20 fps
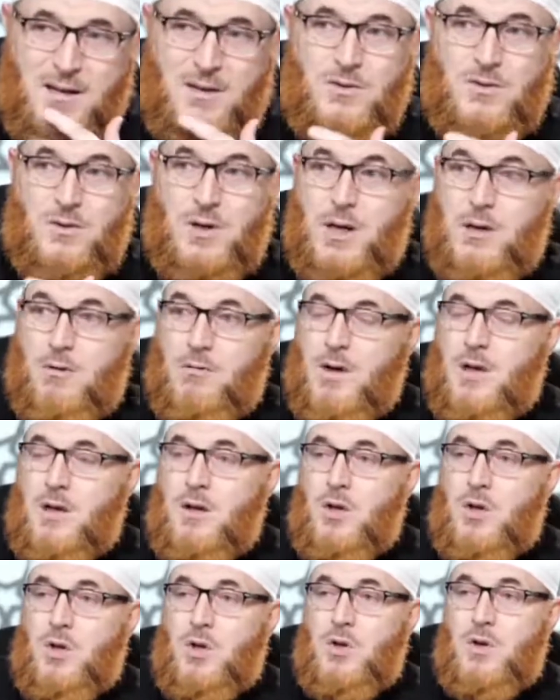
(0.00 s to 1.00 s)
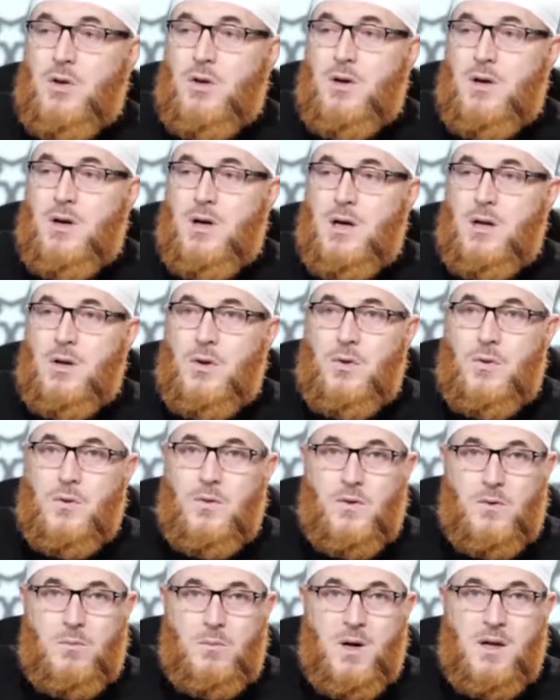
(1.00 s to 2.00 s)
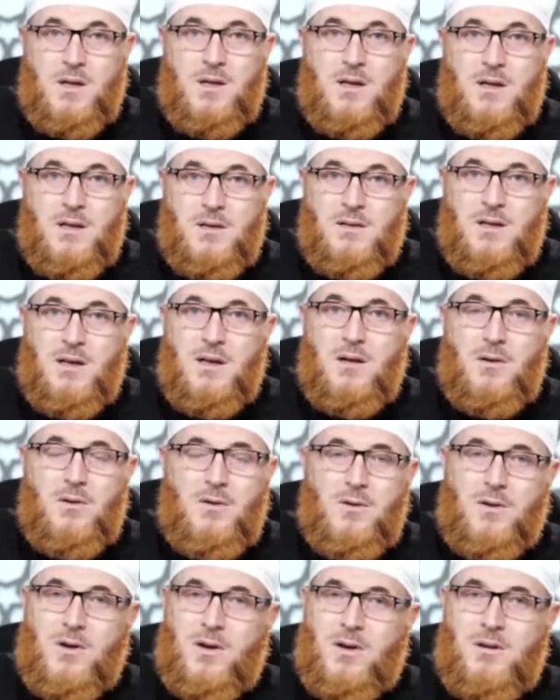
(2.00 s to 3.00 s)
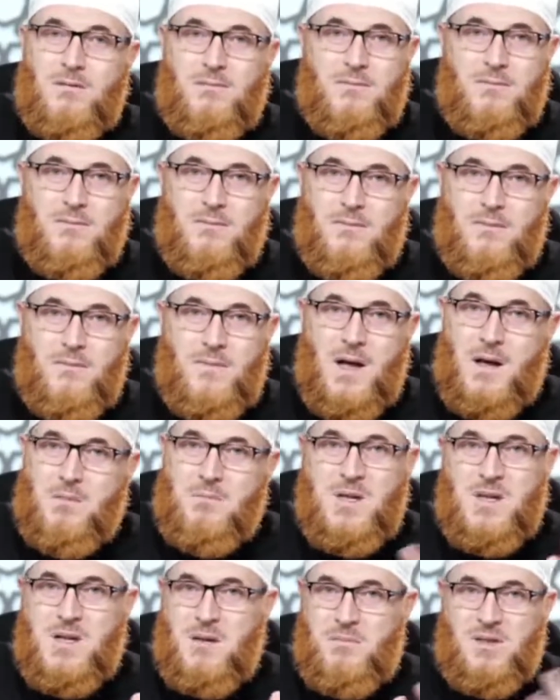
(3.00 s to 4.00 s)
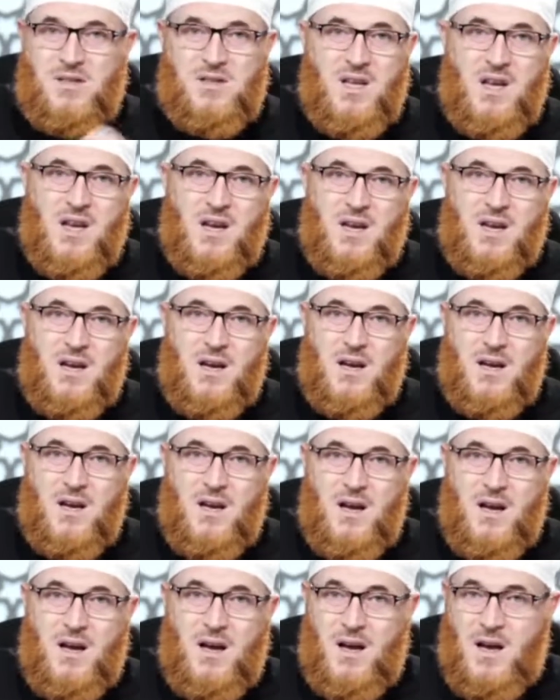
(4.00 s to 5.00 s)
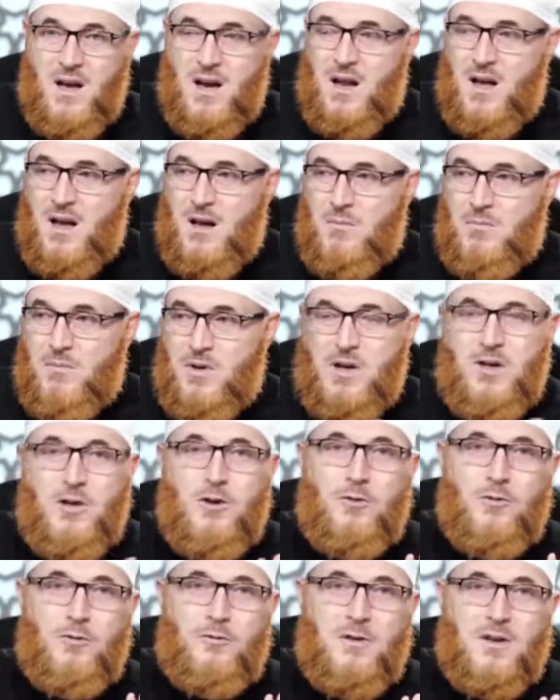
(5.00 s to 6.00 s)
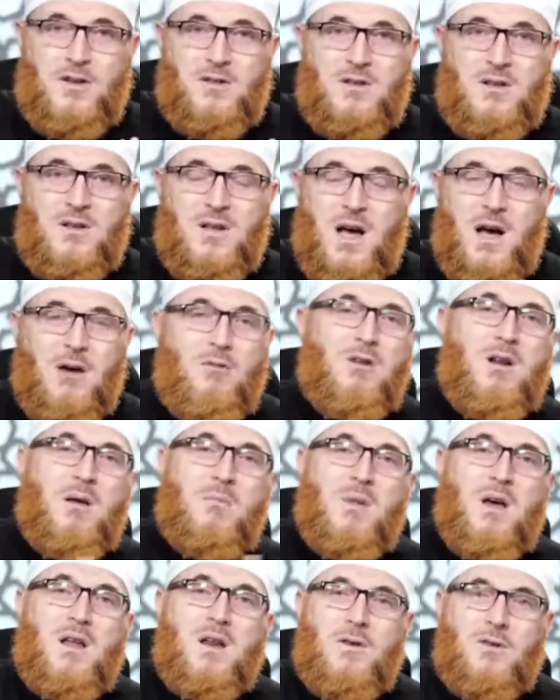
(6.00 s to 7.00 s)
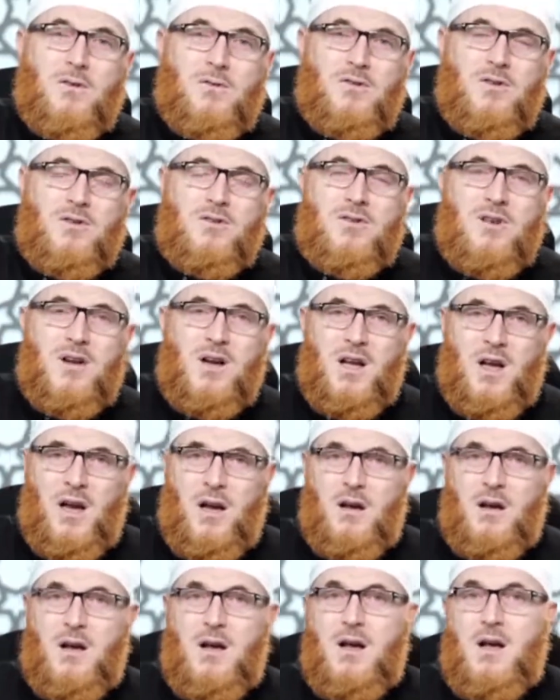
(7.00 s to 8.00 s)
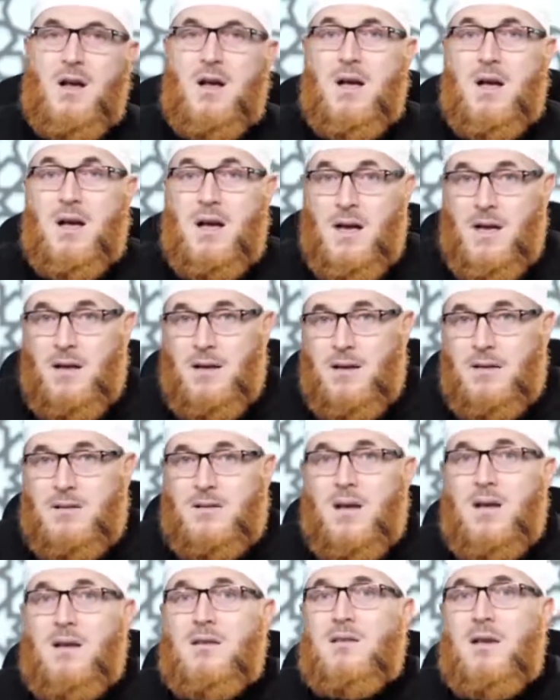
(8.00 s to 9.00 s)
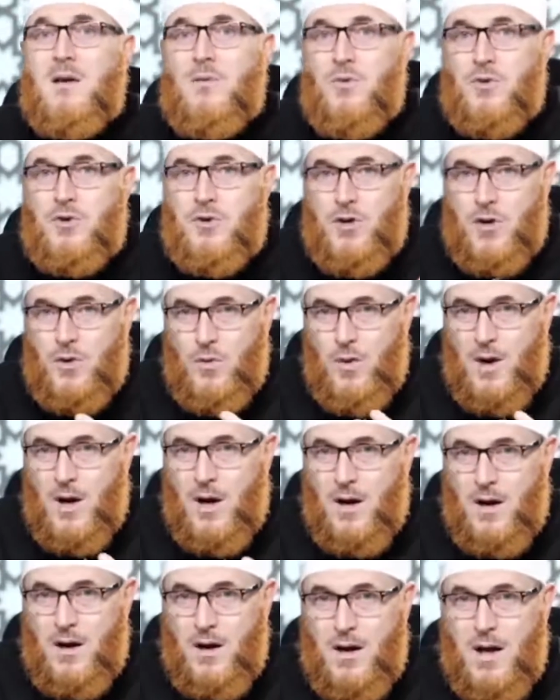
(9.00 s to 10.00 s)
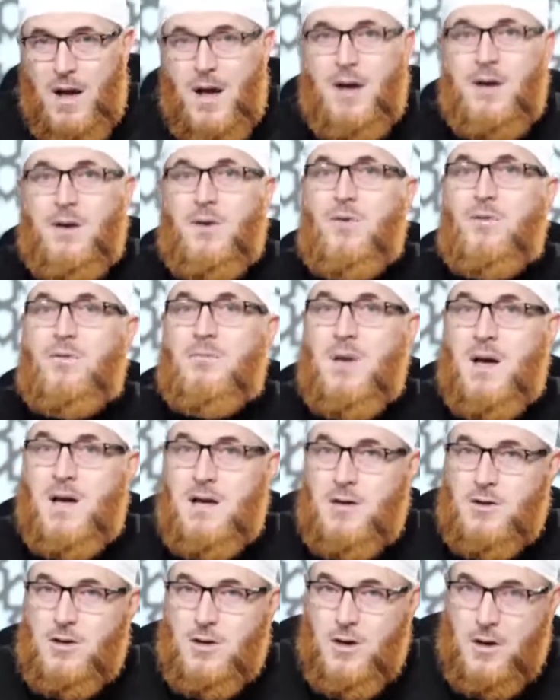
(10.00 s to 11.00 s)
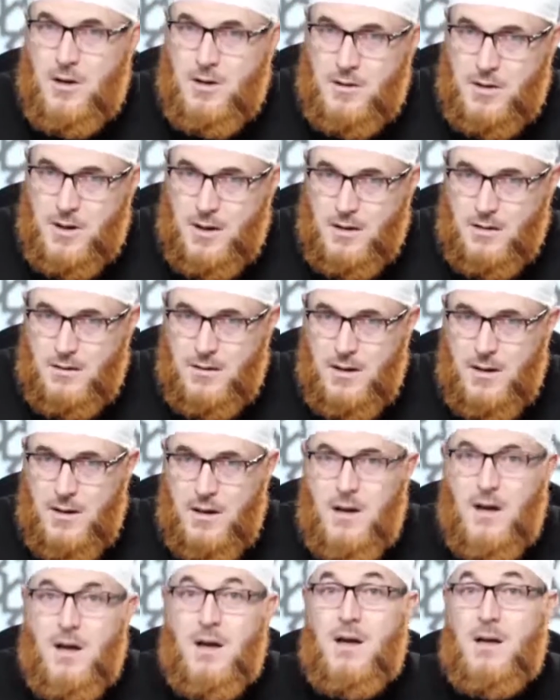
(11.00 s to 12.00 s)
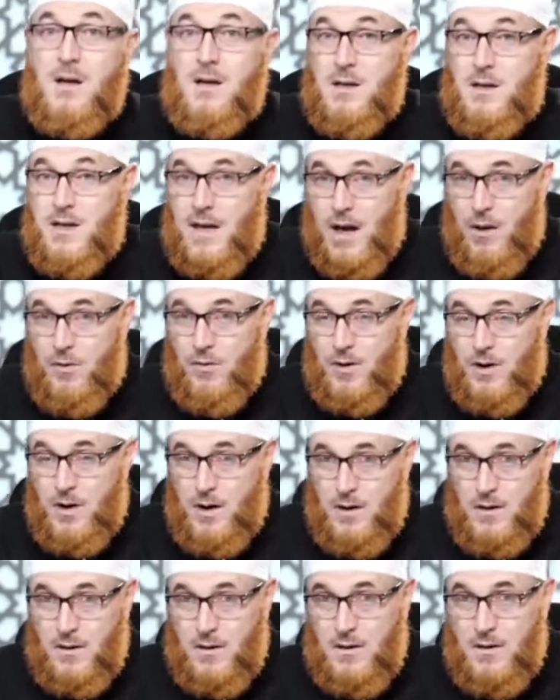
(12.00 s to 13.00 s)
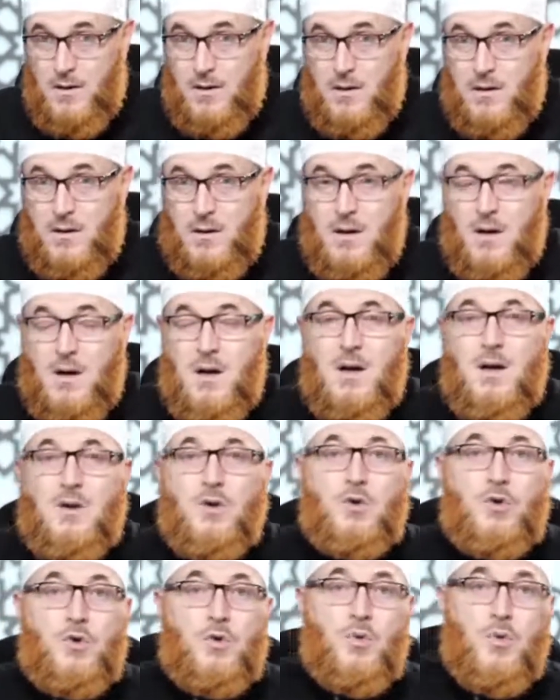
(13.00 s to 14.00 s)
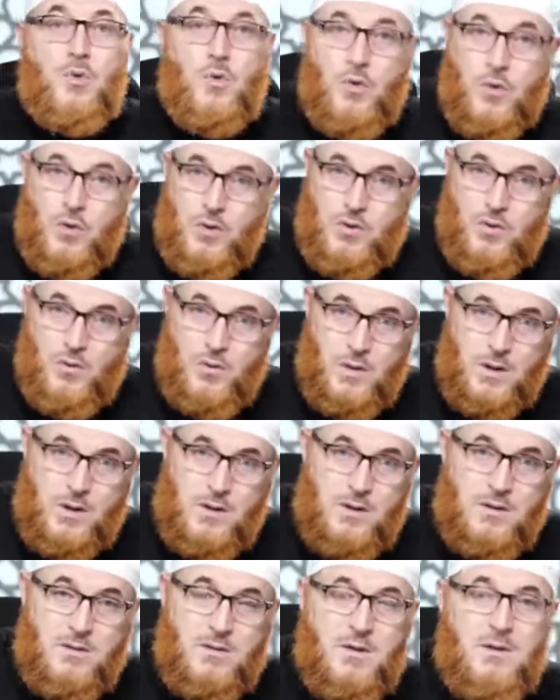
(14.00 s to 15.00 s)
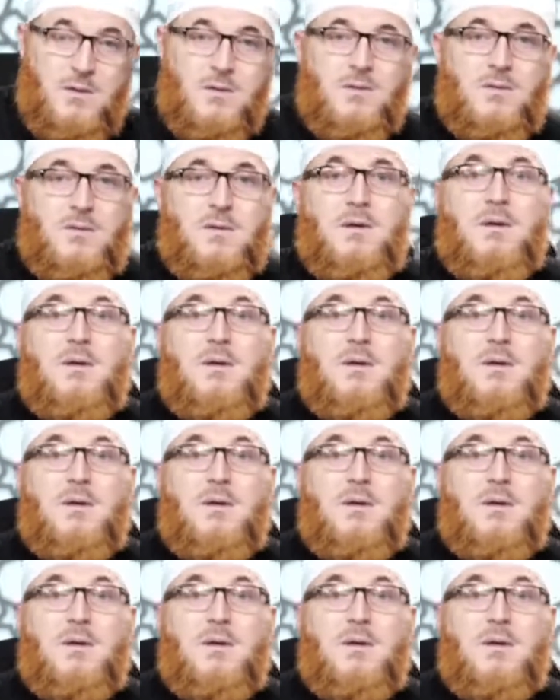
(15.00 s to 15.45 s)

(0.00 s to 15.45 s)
So he went to her brother and said, look, I made a mistake and I'm ready to fix it. I want to marry your sister again. In this case, it would require a new marriage contract, dowry, shuhud, witnesses,